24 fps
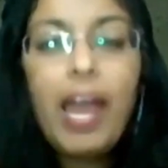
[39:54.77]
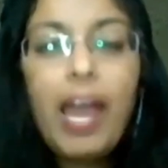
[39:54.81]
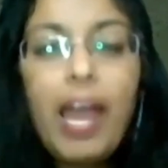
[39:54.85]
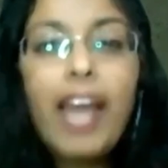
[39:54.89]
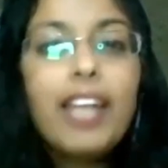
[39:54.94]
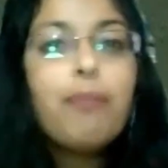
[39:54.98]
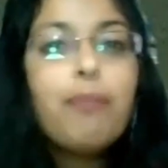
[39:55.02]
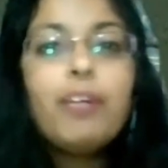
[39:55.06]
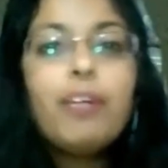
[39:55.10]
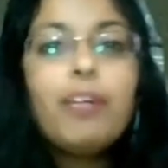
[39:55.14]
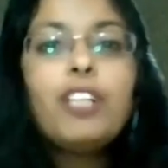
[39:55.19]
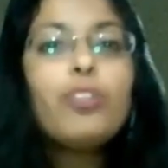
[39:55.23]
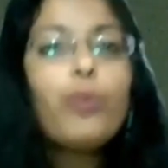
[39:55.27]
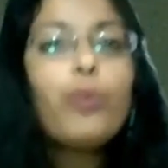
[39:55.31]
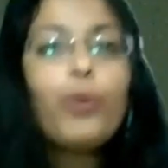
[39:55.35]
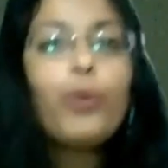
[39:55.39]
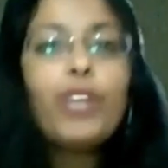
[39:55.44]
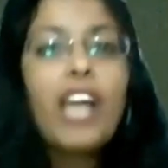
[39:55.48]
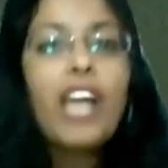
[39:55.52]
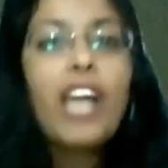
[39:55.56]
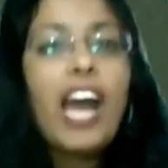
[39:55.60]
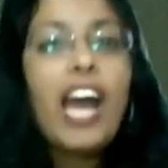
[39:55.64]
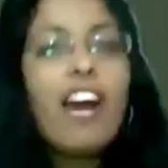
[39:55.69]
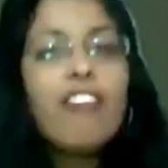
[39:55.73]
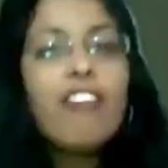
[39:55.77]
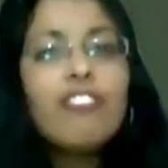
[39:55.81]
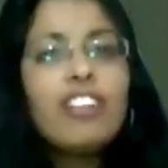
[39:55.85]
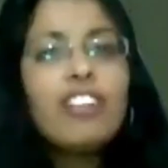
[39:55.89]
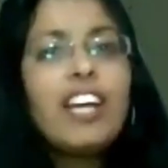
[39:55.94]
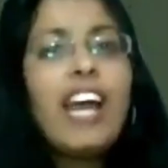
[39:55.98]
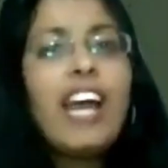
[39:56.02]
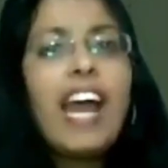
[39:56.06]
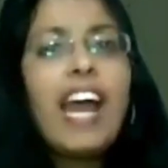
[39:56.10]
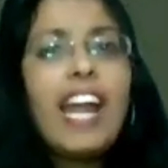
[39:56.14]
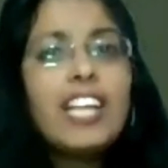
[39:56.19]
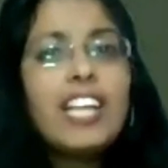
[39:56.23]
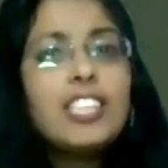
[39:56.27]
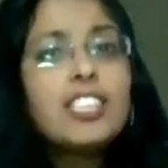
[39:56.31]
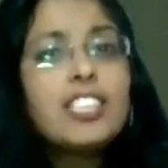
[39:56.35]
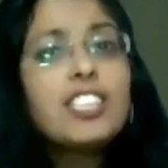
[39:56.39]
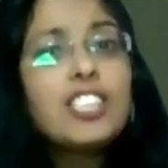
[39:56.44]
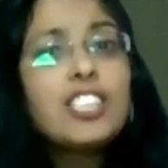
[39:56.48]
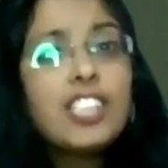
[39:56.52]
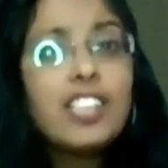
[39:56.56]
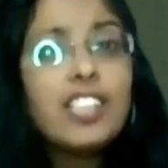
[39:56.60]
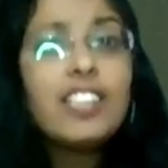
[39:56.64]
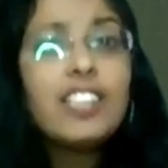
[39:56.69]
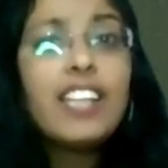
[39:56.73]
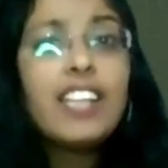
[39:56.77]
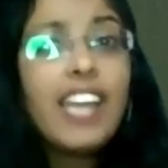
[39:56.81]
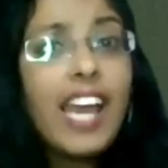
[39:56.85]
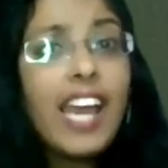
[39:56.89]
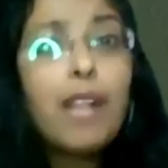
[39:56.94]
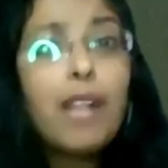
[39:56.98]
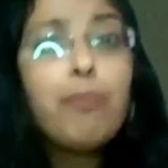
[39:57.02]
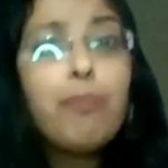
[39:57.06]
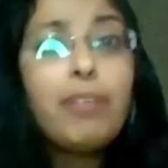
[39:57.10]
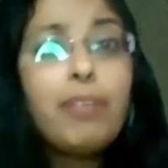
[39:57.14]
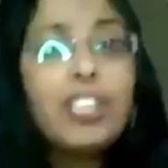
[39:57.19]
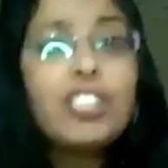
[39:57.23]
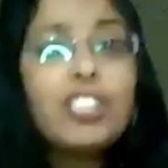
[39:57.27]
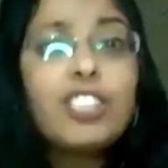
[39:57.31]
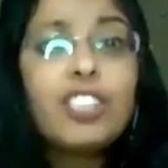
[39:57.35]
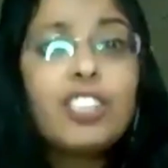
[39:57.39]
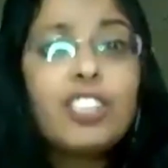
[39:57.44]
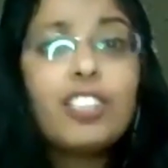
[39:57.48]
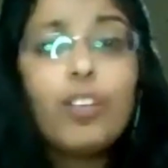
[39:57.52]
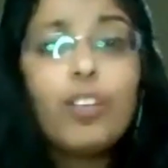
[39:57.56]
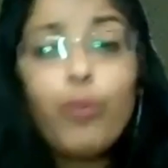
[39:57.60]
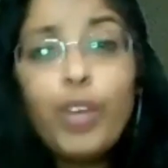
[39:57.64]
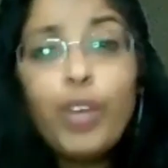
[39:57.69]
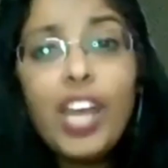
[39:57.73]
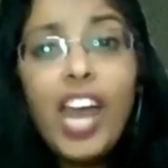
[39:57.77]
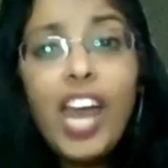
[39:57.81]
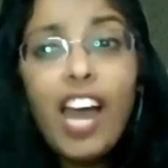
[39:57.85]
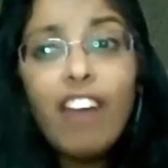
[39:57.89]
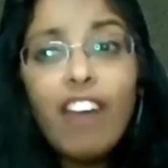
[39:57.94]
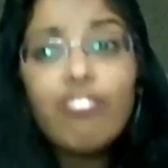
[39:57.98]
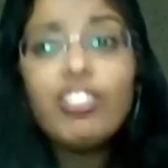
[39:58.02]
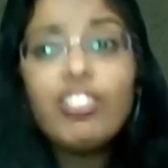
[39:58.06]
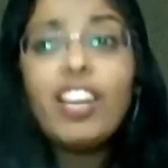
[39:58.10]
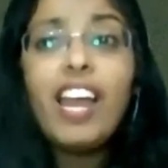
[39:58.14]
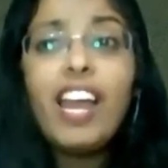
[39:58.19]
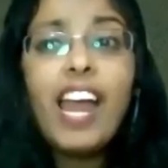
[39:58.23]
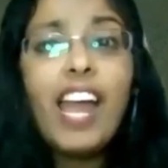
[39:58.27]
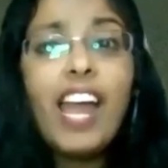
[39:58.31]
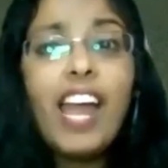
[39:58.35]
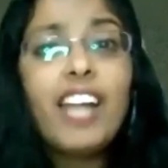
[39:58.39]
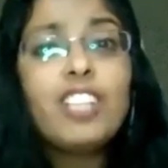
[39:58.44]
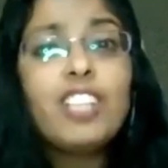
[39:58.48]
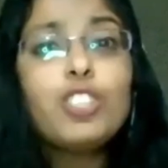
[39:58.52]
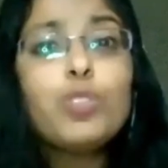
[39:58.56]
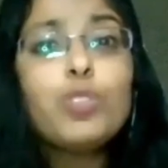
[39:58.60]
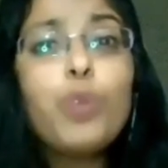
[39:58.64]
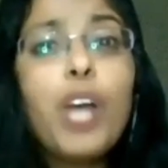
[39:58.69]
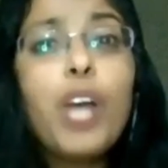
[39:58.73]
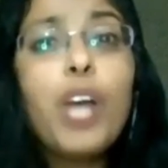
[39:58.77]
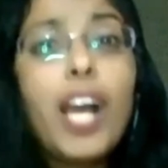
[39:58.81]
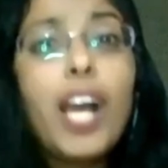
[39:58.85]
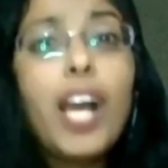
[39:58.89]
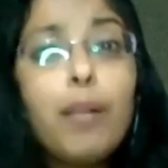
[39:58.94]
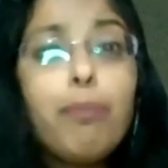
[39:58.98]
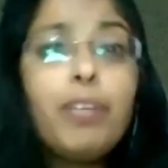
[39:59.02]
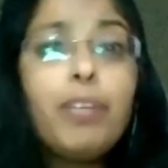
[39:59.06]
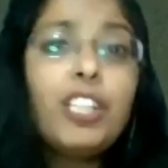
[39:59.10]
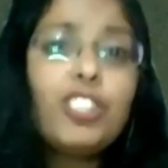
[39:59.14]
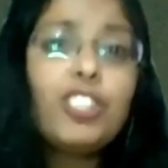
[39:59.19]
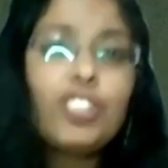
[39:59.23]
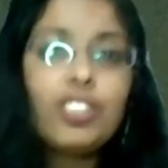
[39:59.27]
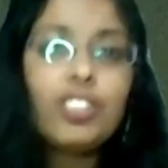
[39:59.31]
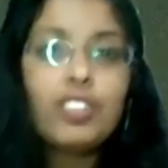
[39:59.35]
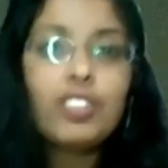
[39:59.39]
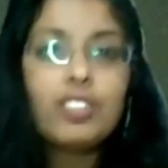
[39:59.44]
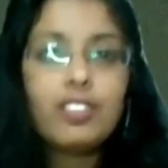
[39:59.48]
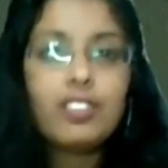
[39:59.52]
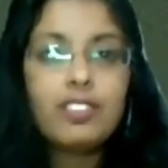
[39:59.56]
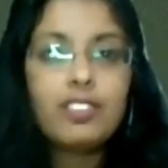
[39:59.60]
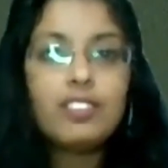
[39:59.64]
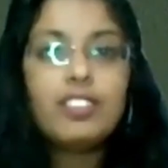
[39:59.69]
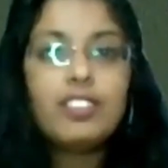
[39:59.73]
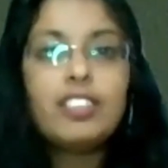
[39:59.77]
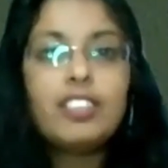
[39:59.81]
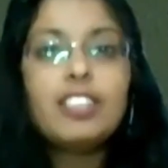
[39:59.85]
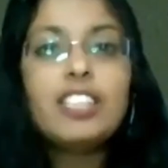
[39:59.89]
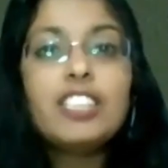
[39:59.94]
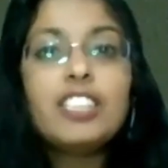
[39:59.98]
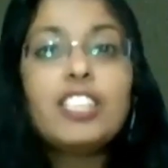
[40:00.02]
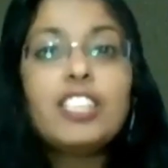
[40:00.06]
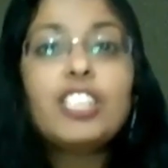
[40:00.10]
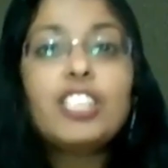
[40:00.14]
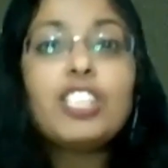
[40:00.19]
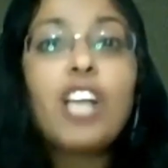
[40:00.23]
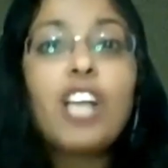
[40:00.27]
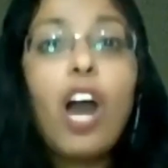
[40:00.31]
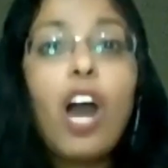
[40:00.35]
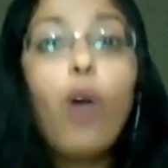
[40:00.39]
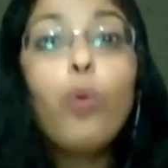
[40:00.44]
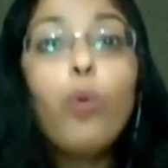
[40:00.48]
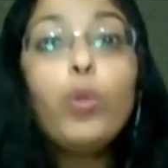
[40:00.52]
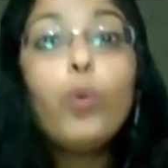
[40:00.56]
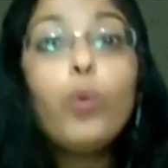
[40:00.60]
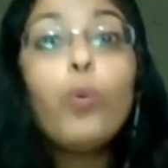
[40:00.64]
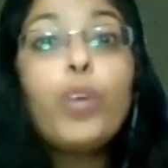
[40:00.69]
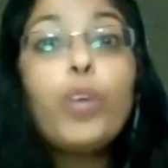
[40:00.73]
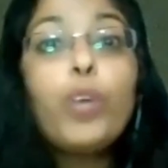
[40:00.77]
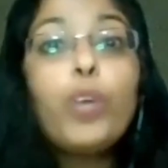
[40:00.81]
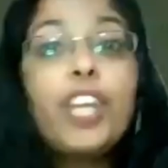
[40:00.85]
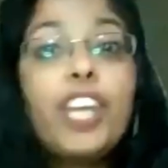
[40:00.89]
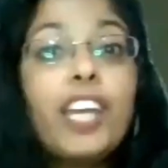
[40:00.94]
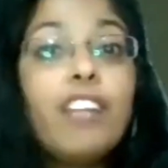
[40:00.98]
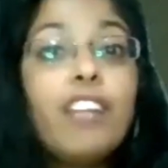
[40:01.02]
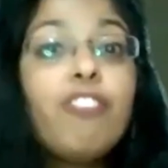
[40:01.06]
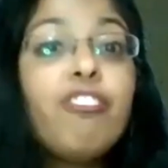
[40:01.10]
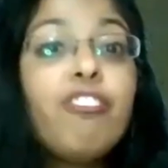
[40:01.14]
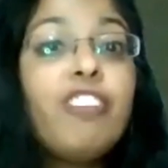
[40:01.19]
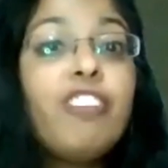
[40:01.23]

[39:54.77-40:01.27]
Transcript: Animal don't have the hands, still they help each other. We have the hands to help each other. This is how you can